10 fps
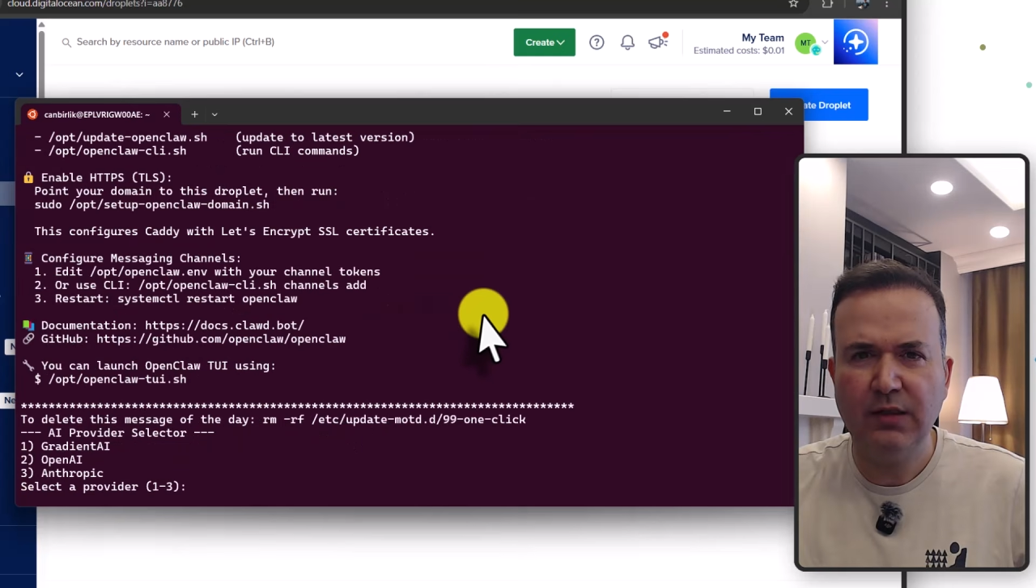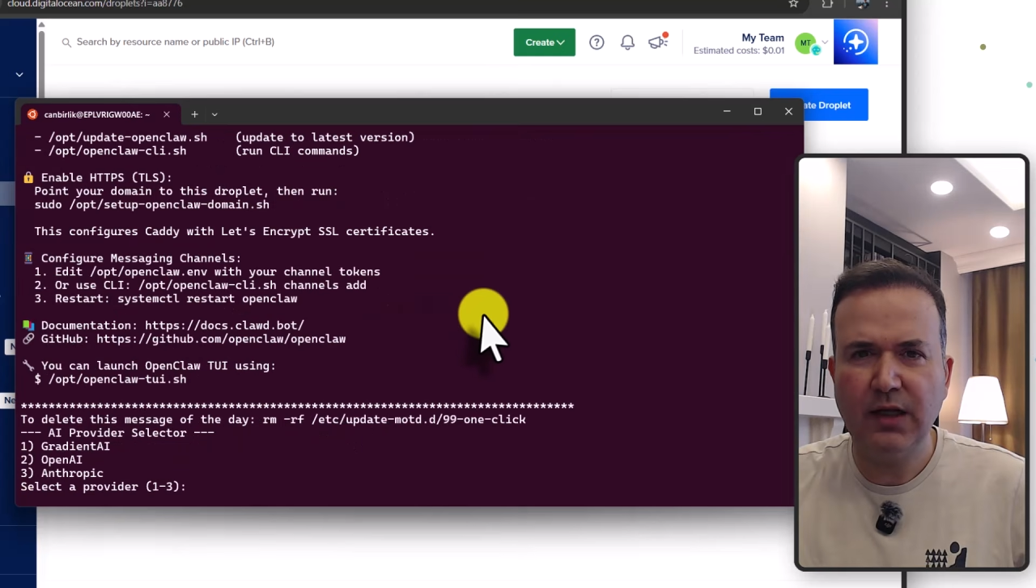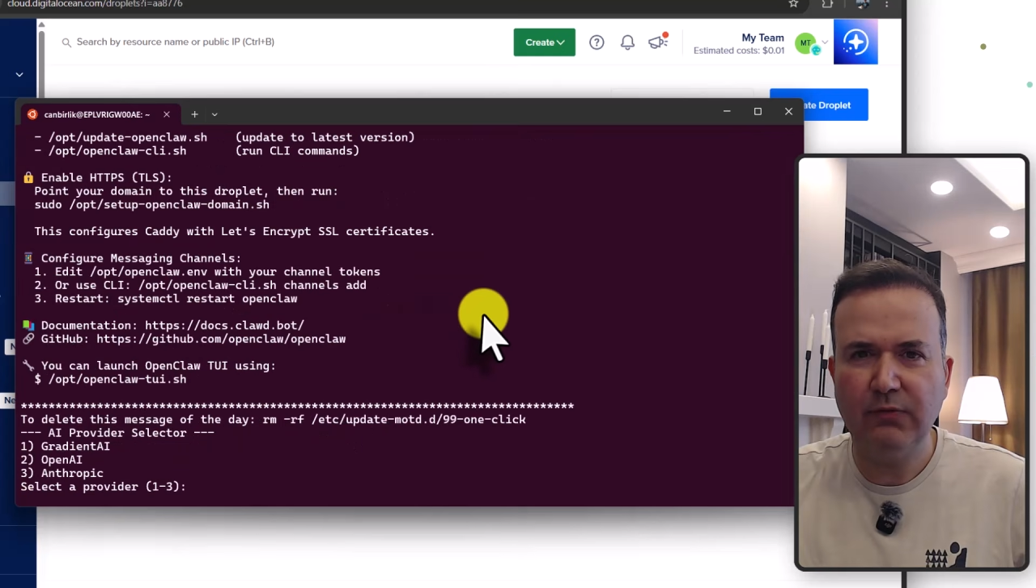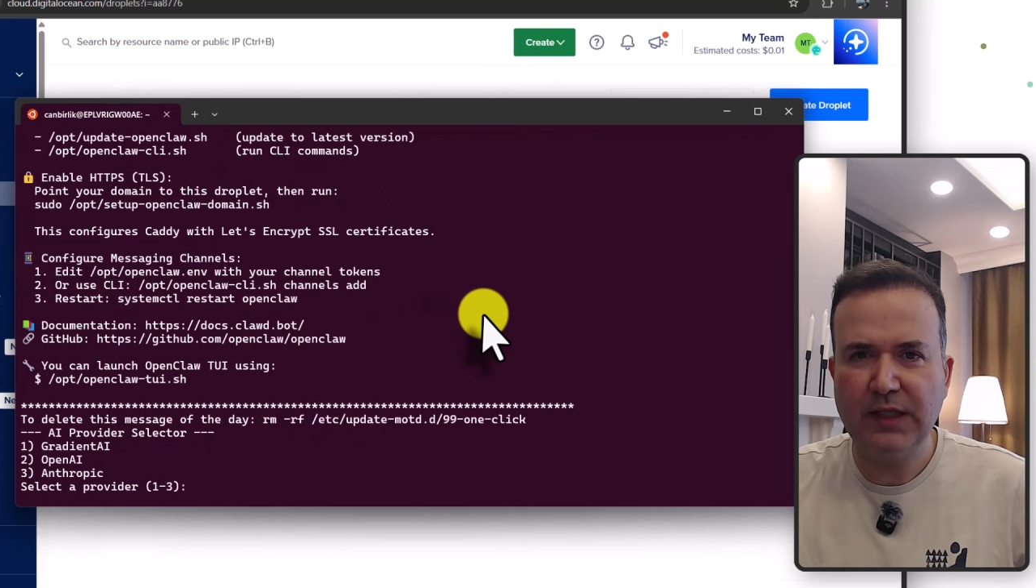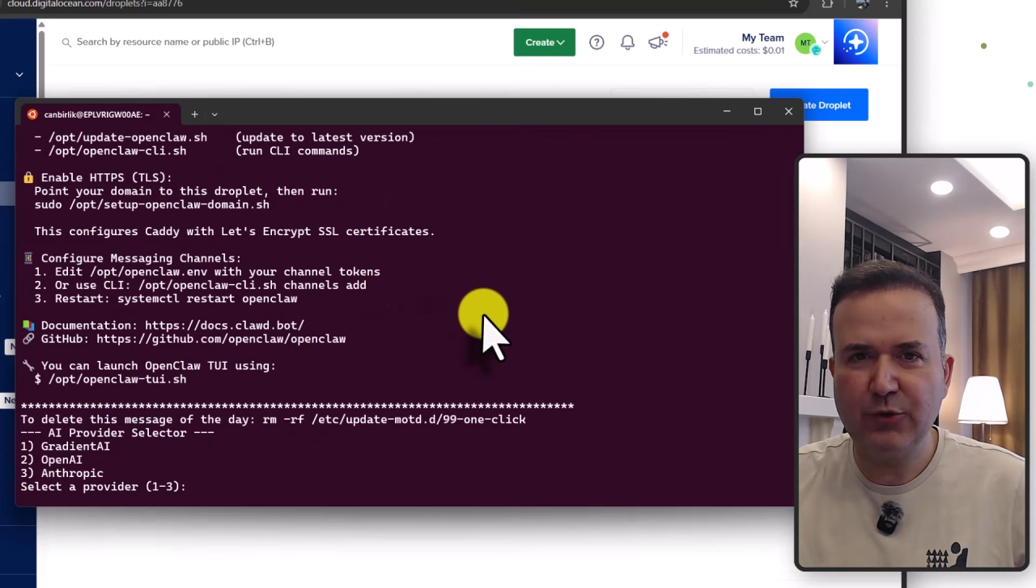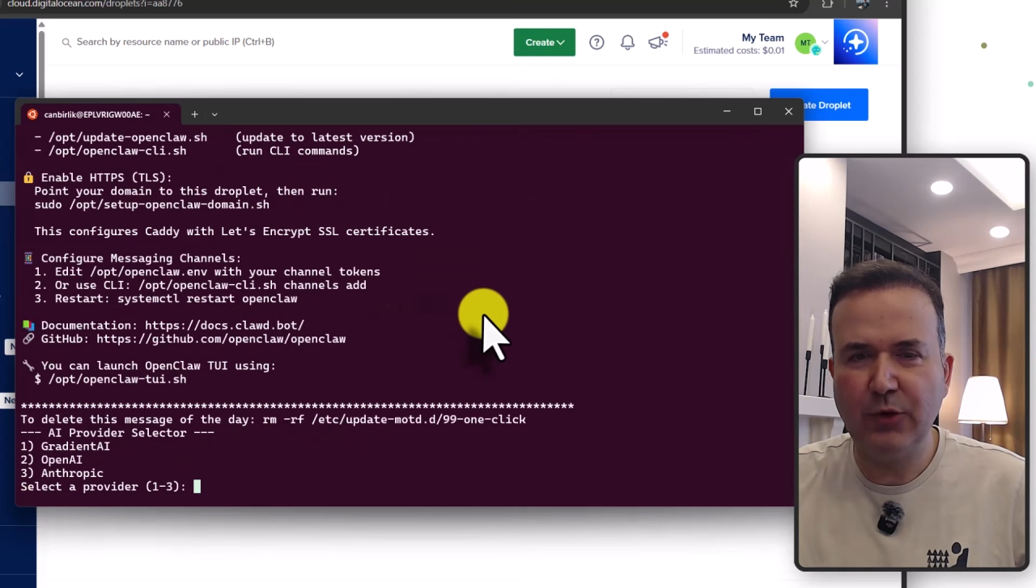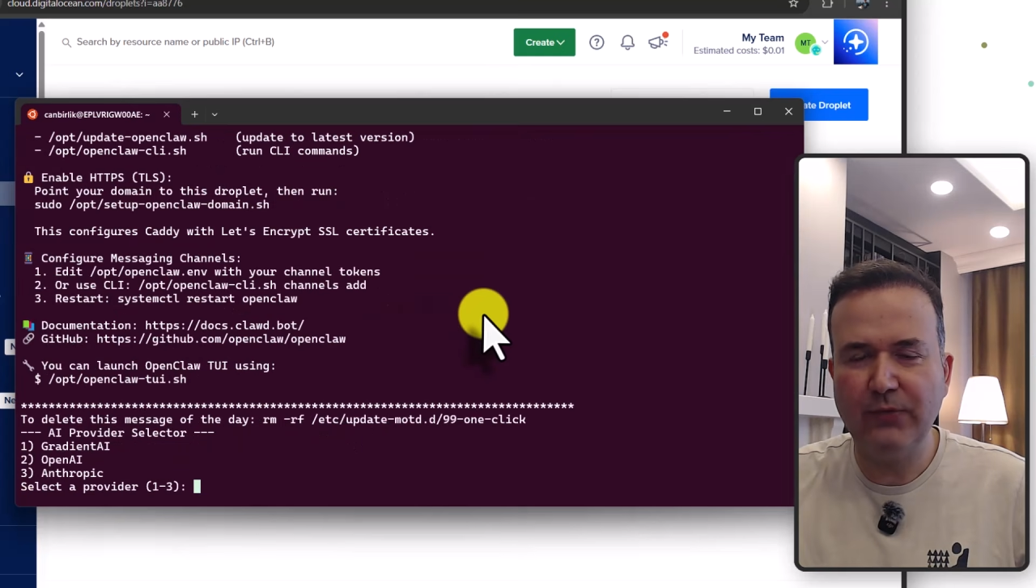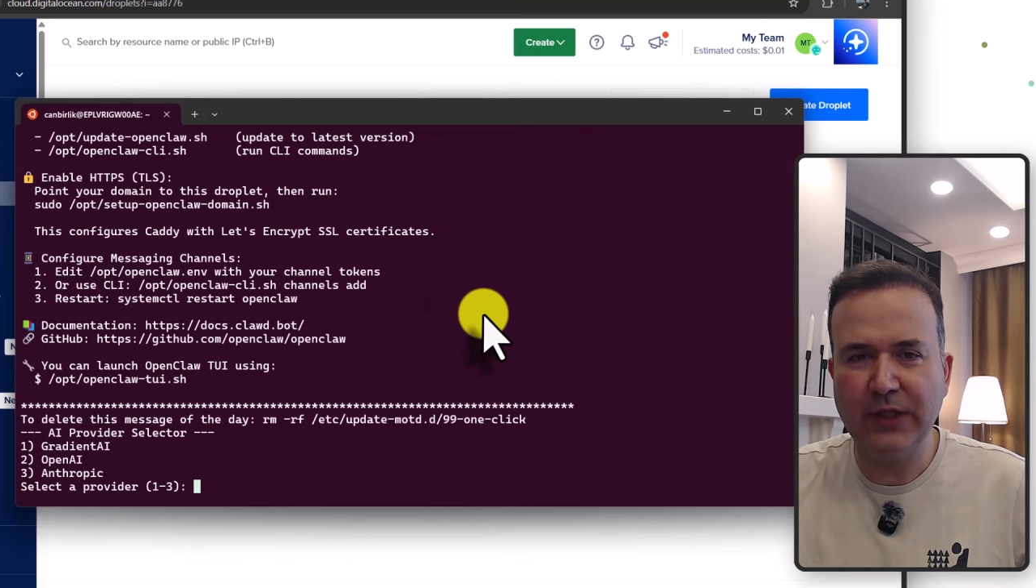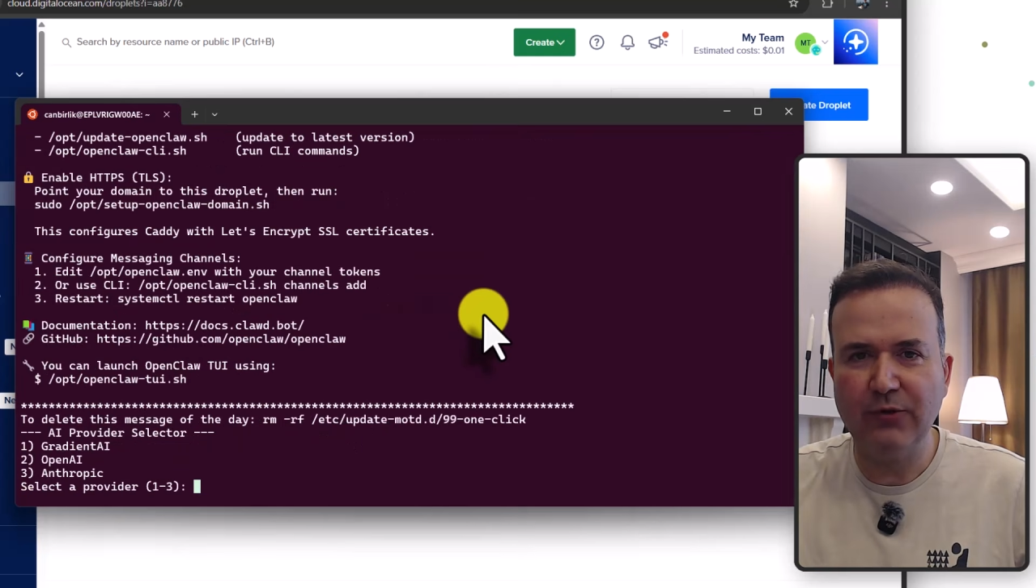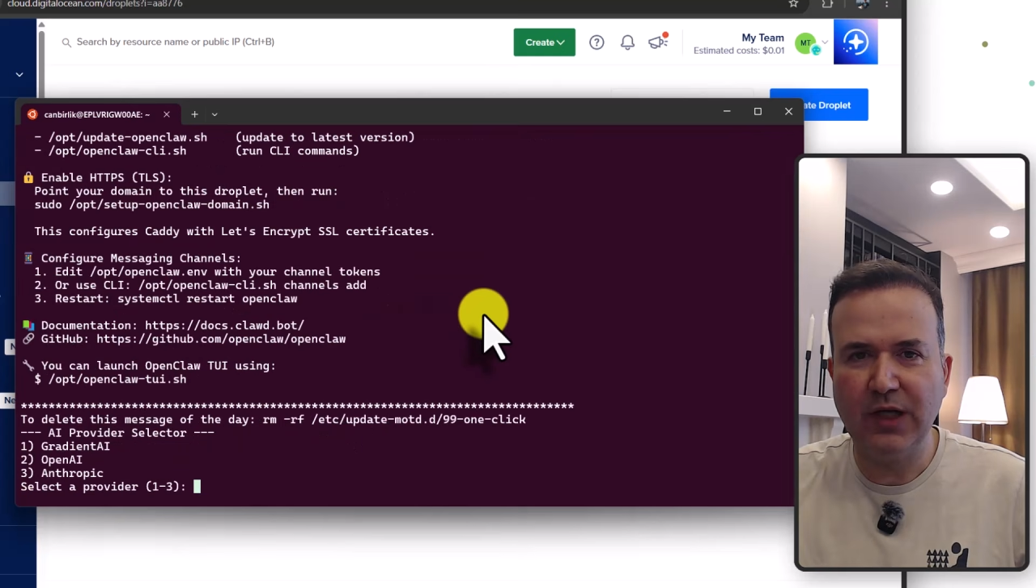Now let's configure